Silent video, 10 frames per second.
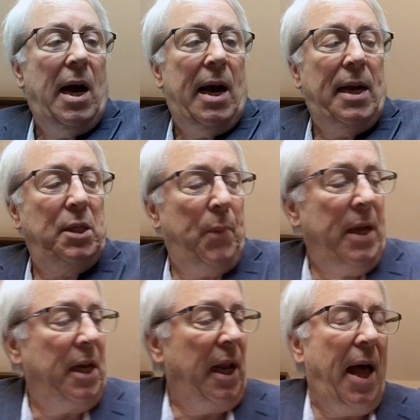I
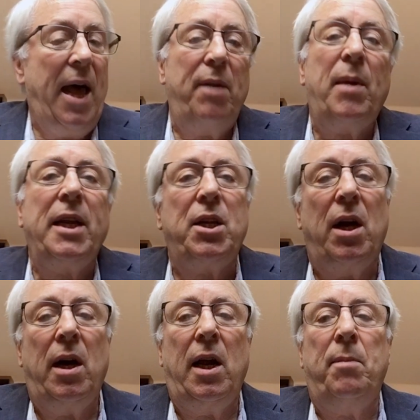spent a lot of my
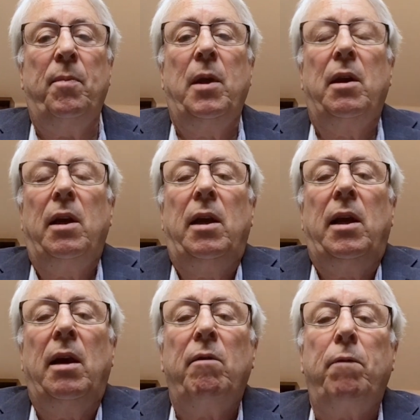time
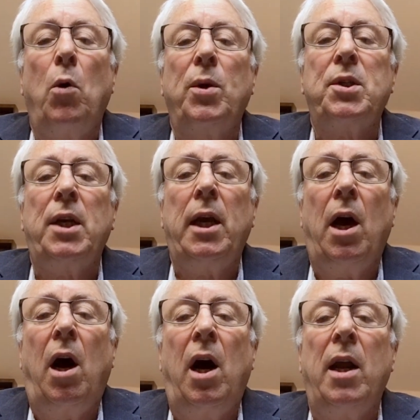focusing
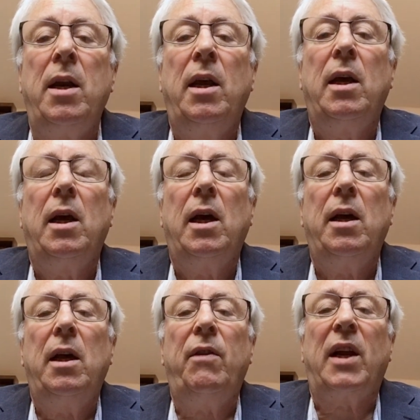on
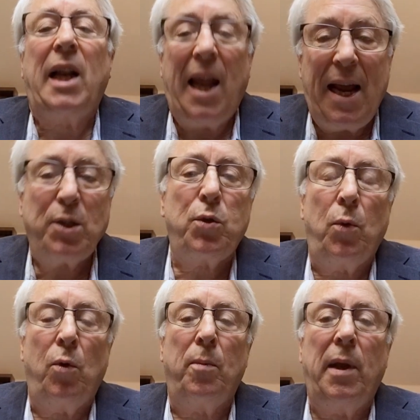the
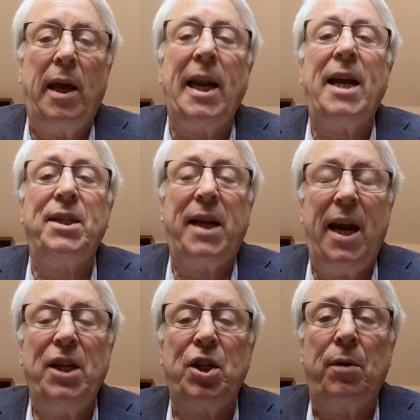classroom and
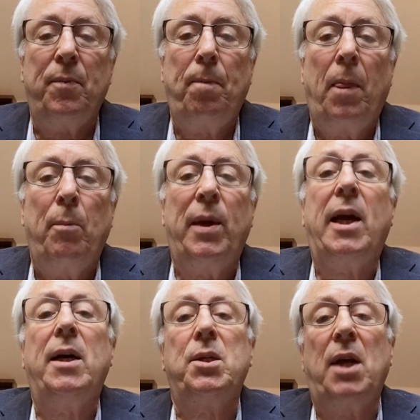education
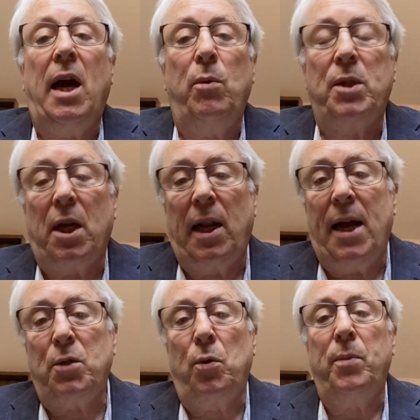because I was a
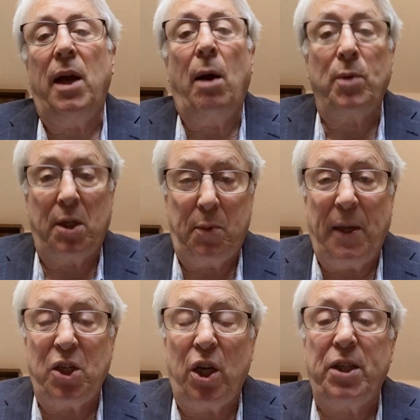classroom, I was a
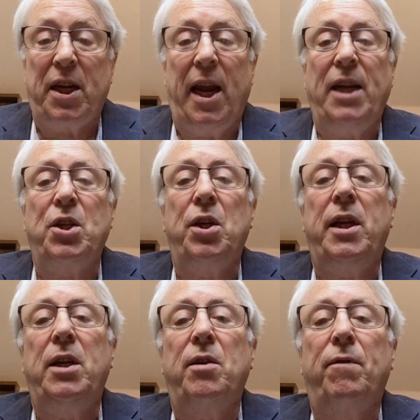special education
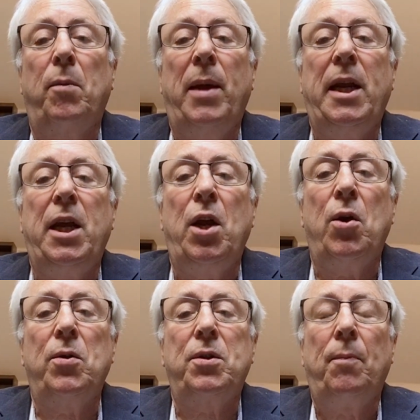teacher for many
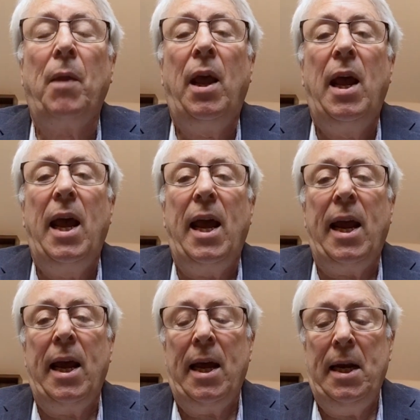years.
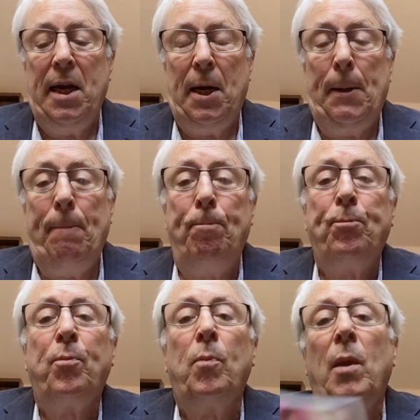And
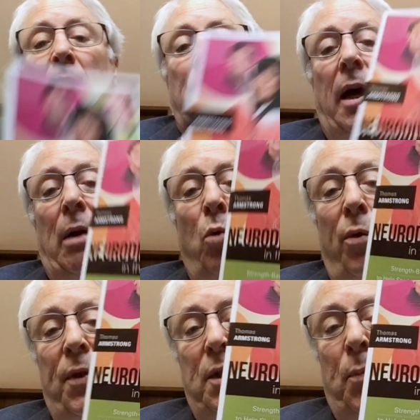I
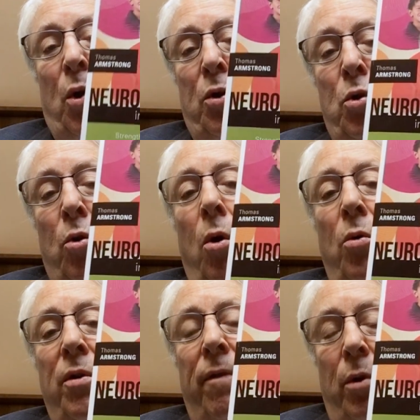wrote this book,
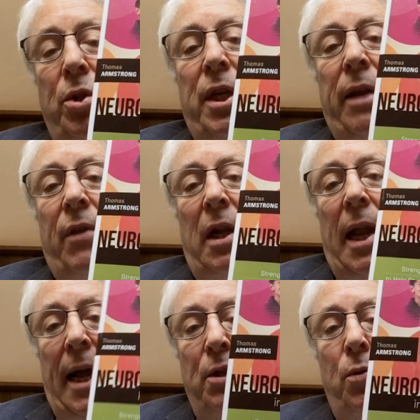Neurodiversity in the
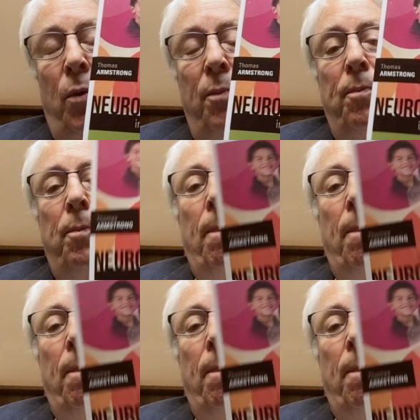Classroom.